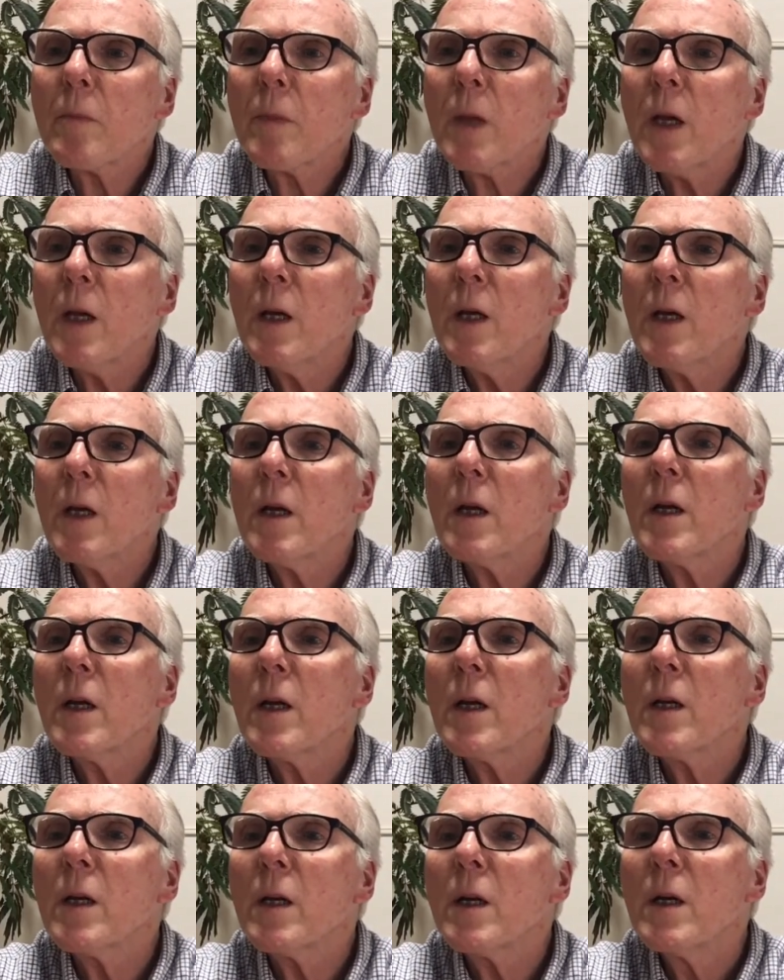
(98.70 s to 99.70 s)

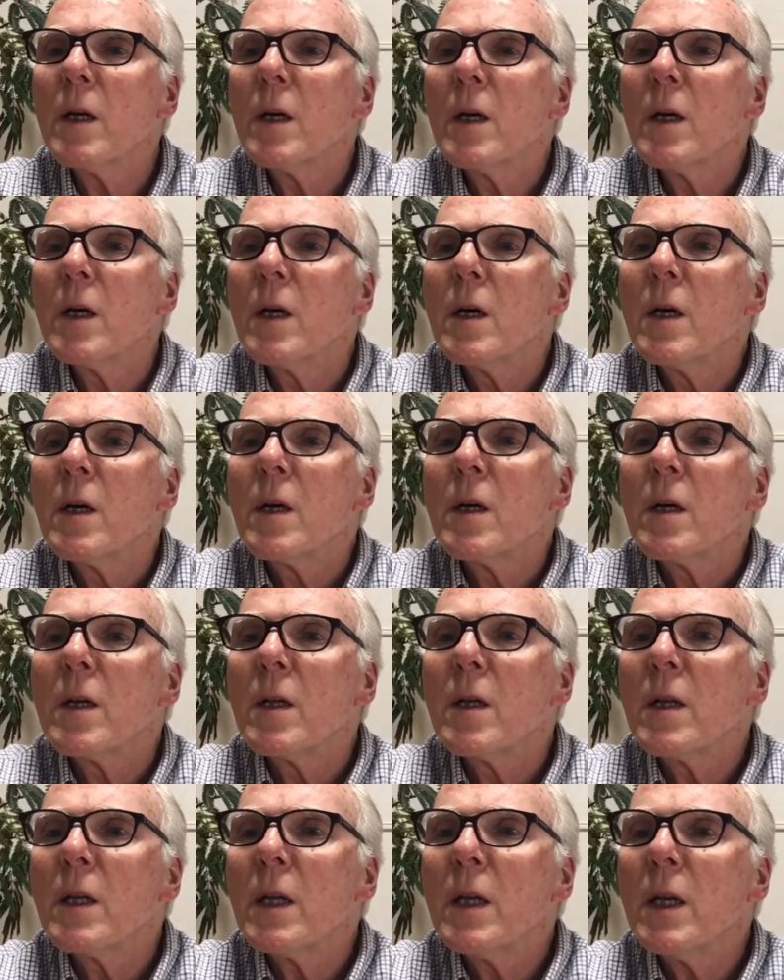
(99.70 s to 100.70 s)
And
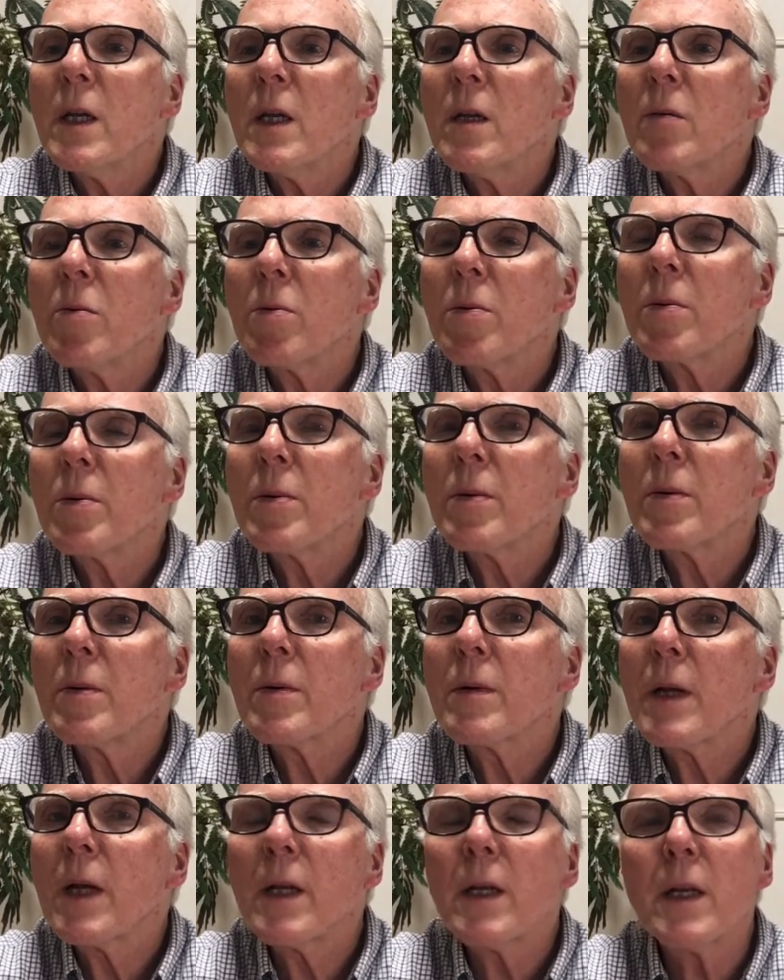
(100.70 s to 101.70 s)
the
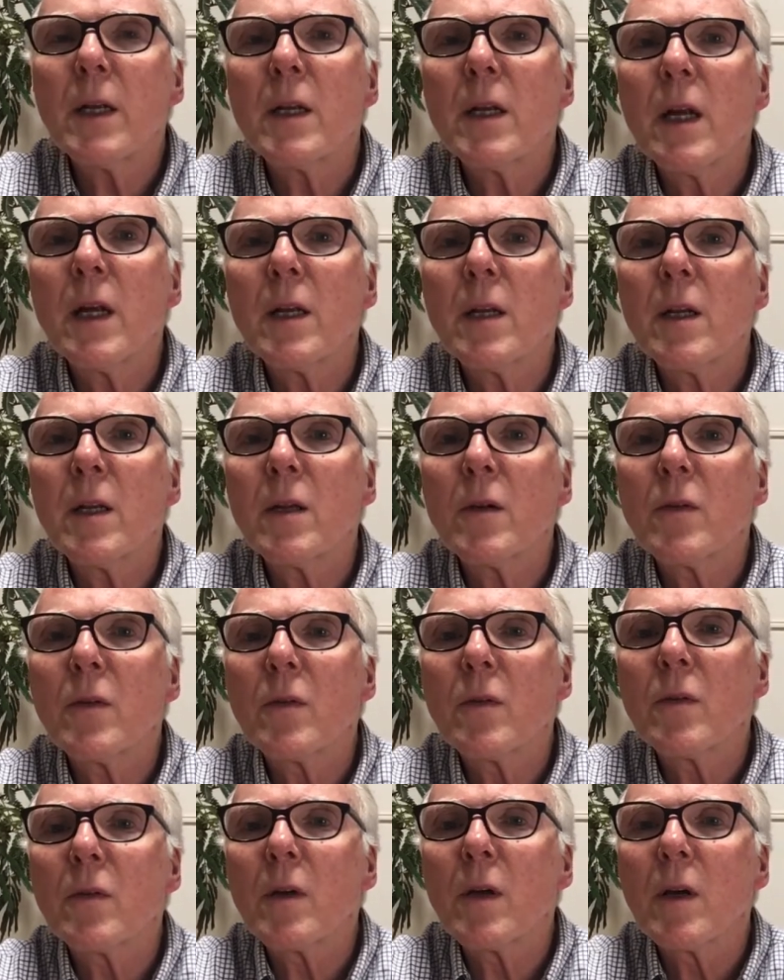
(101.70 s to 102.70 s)

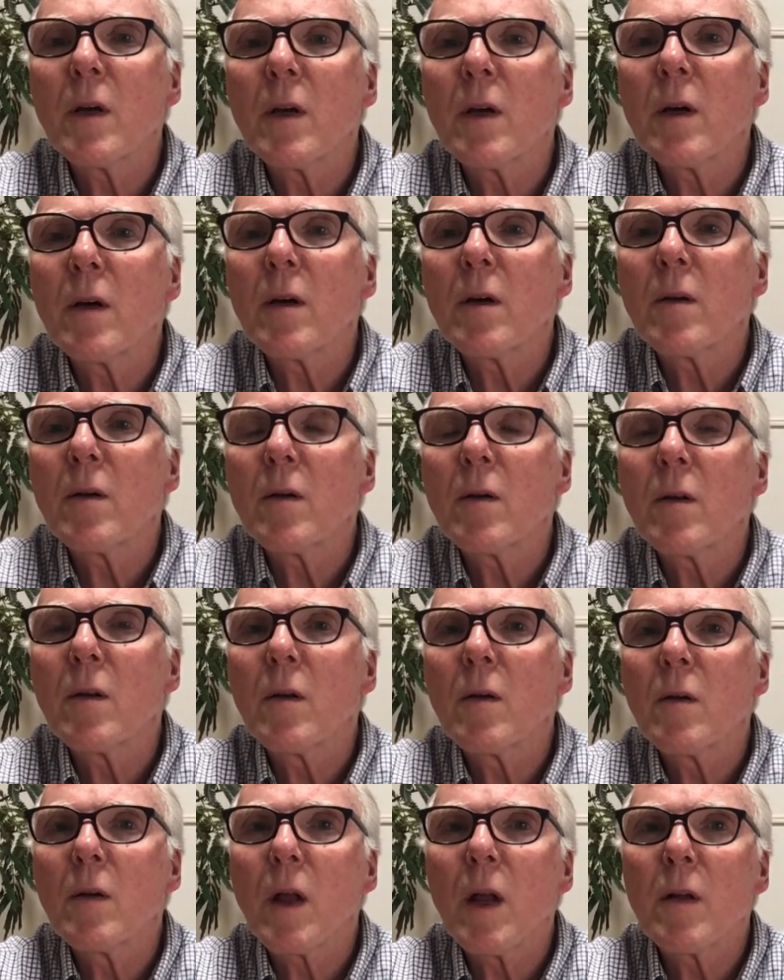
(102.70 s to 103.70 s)
1990s, there
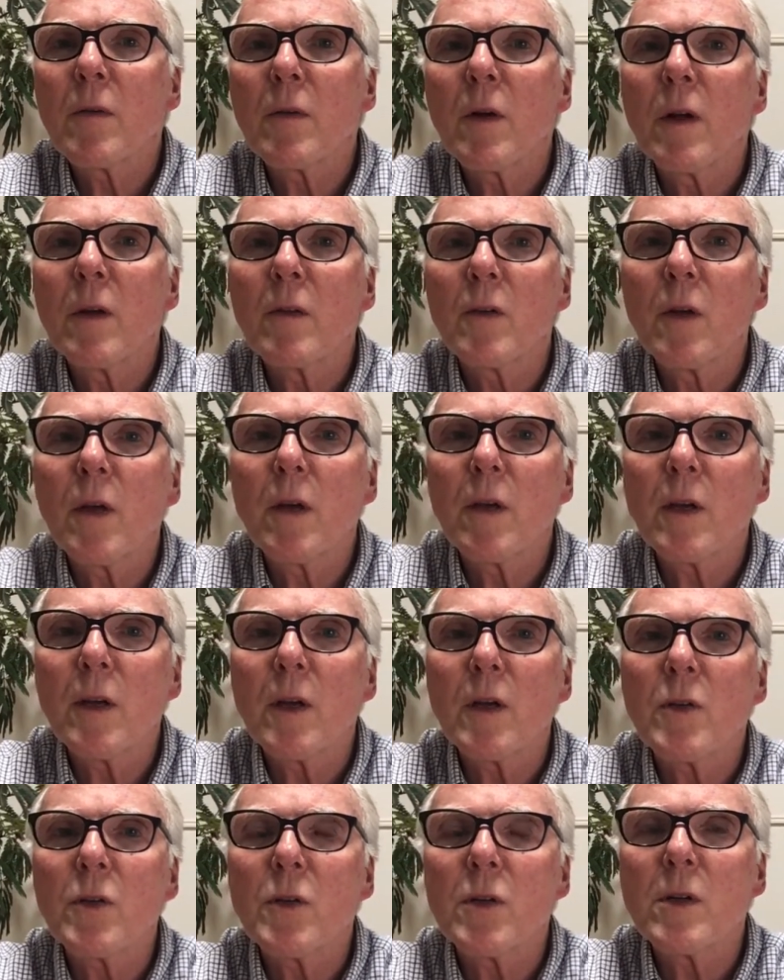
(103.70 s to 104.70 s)
were a lot of
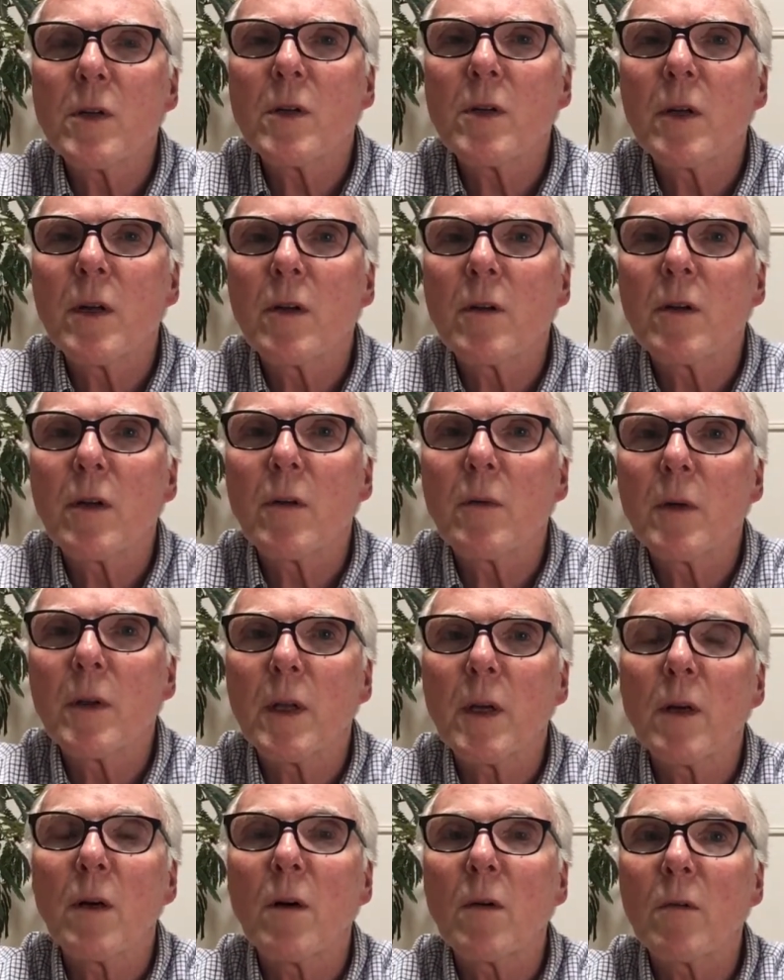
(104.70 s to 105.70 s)
consolidation and what they
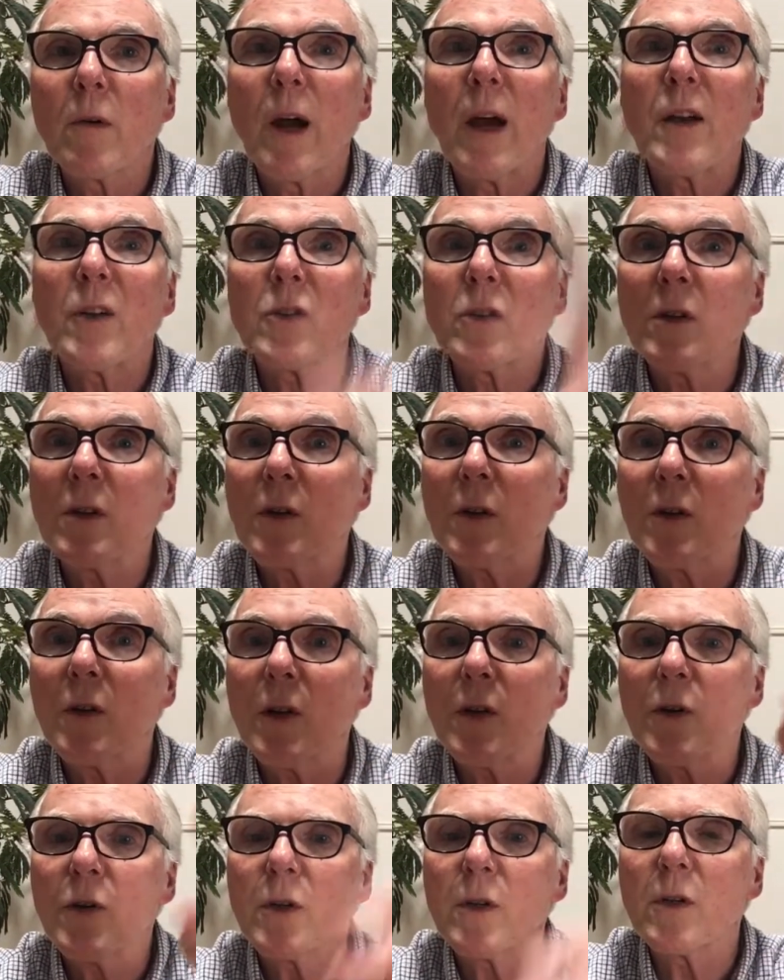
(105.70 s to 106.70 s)
call
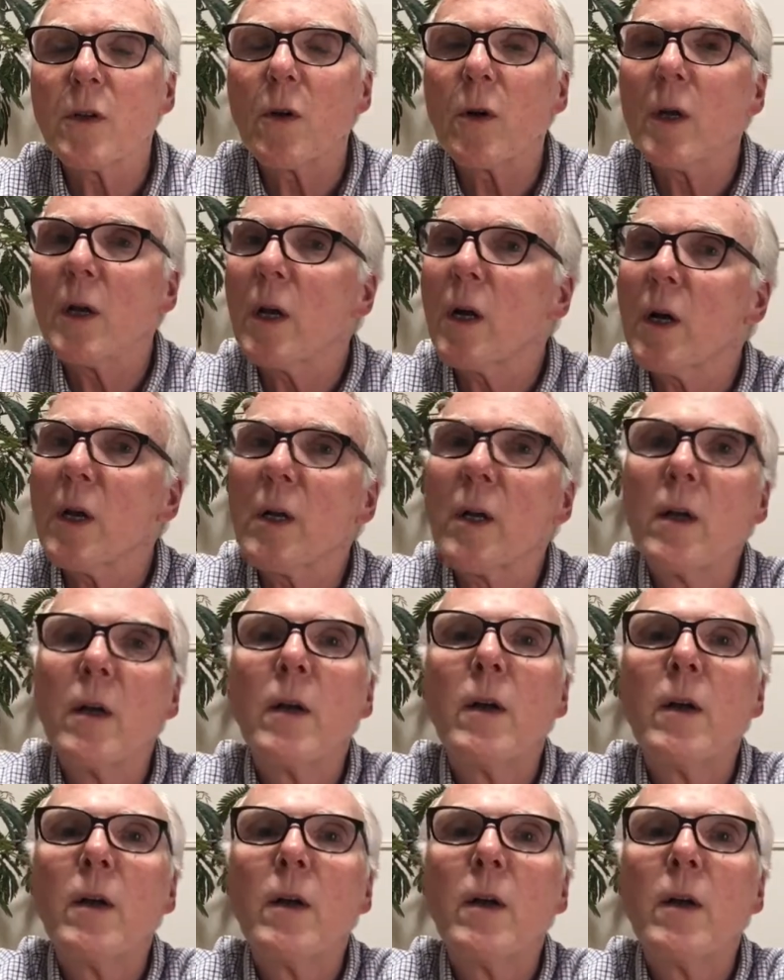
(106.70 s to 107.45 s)
rationalization going on.